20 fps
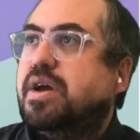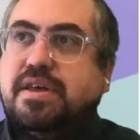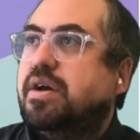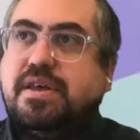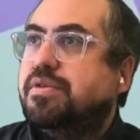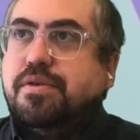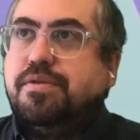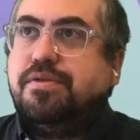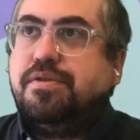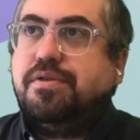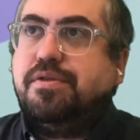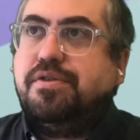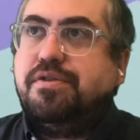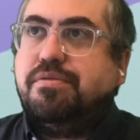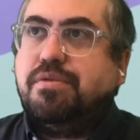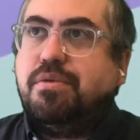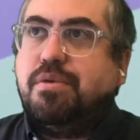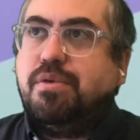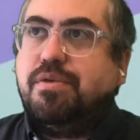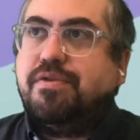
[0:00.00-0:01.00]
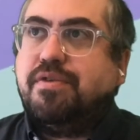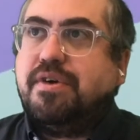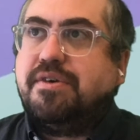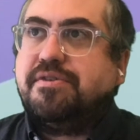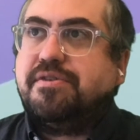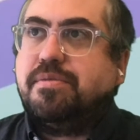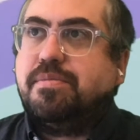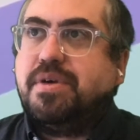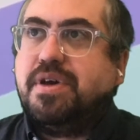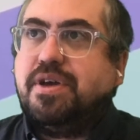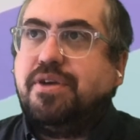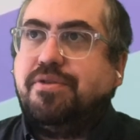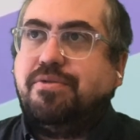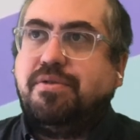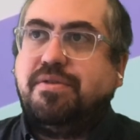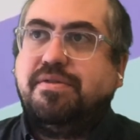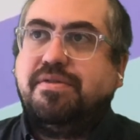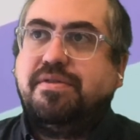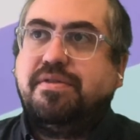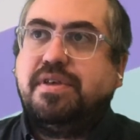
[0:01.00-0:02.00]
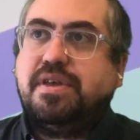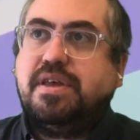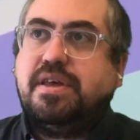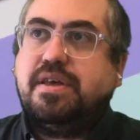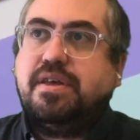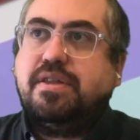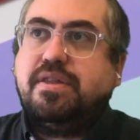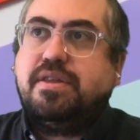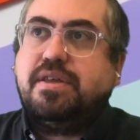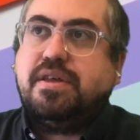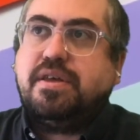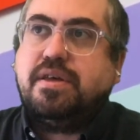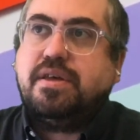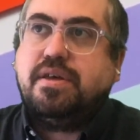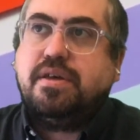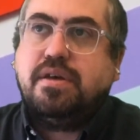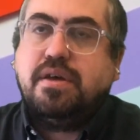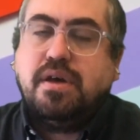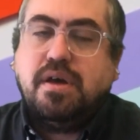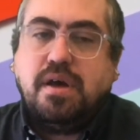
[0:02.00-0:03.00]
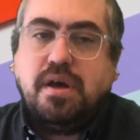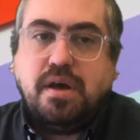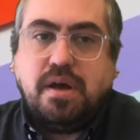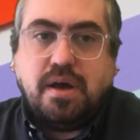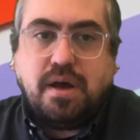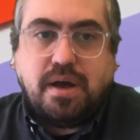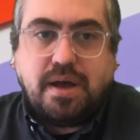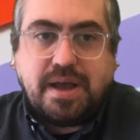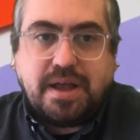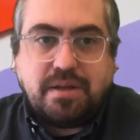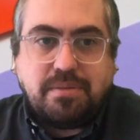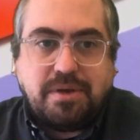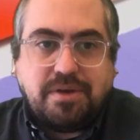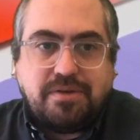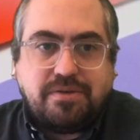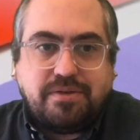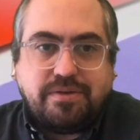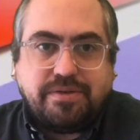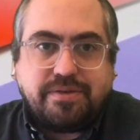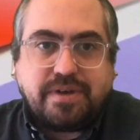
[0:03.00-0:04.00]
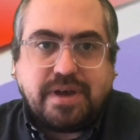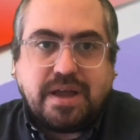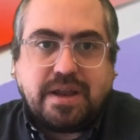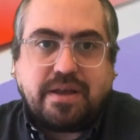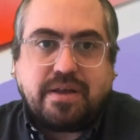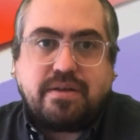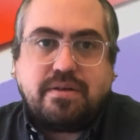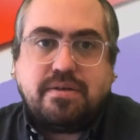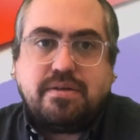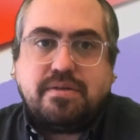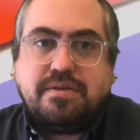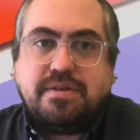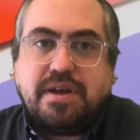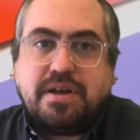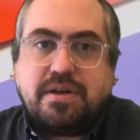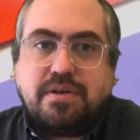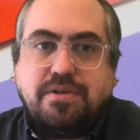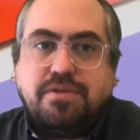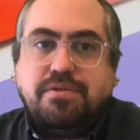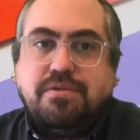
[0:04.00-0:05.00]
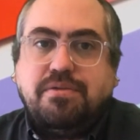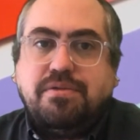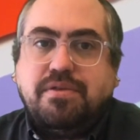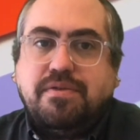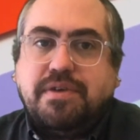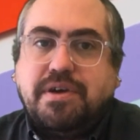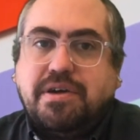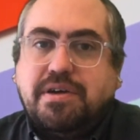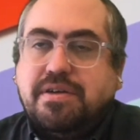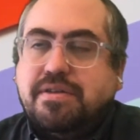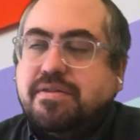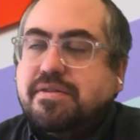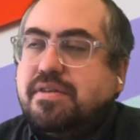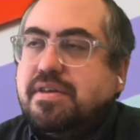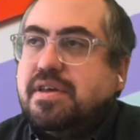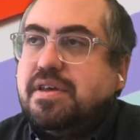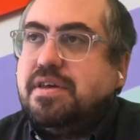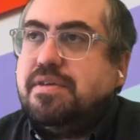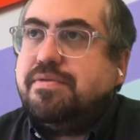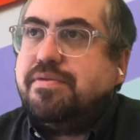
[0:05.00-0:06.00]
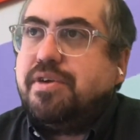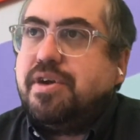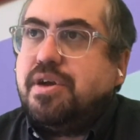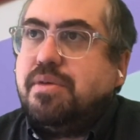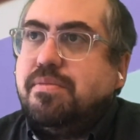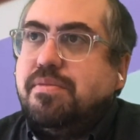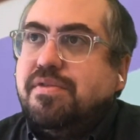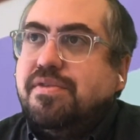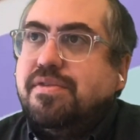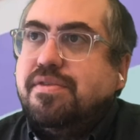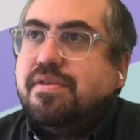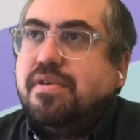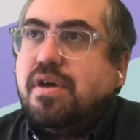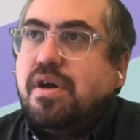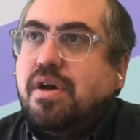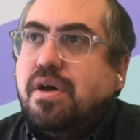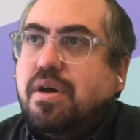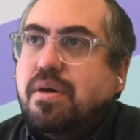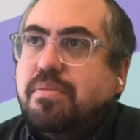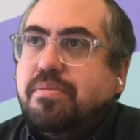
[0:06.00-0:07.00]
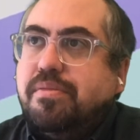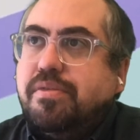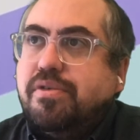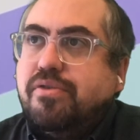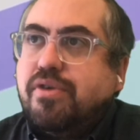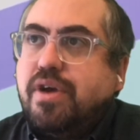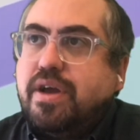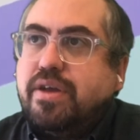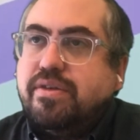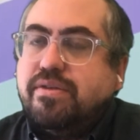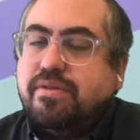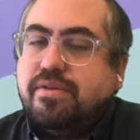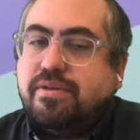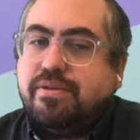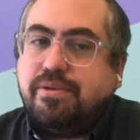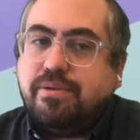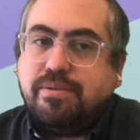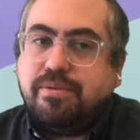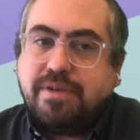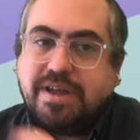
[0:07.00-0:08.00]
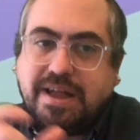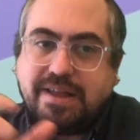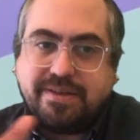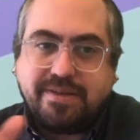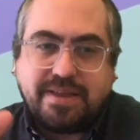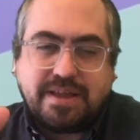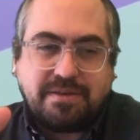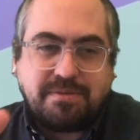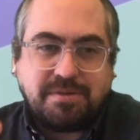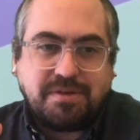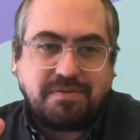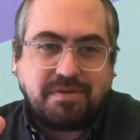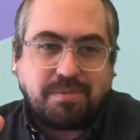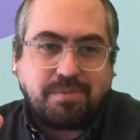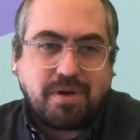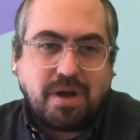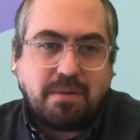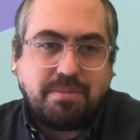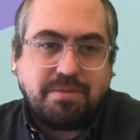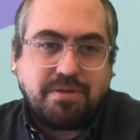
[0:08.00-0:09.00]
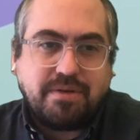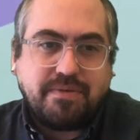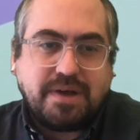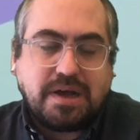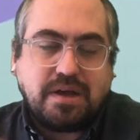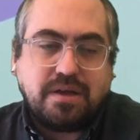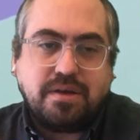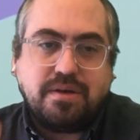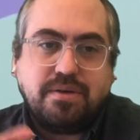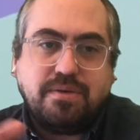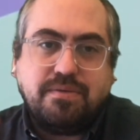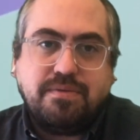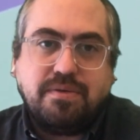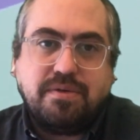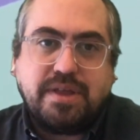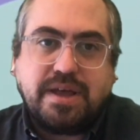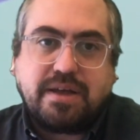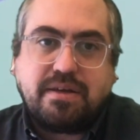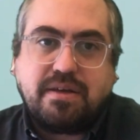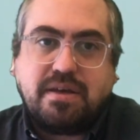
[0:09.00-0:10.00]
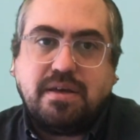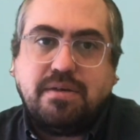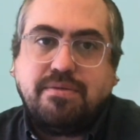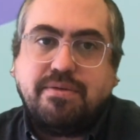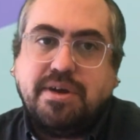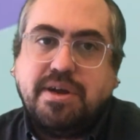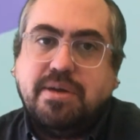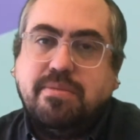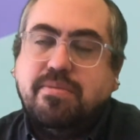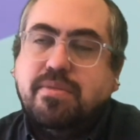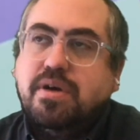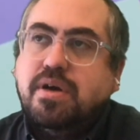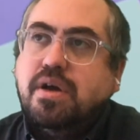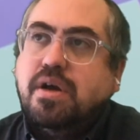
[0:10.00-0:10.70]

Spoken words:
So as soon as we refresh the page, we'd see the animations kind of cycle through the various keyframes, trying to get to that specific property value for that keyframe,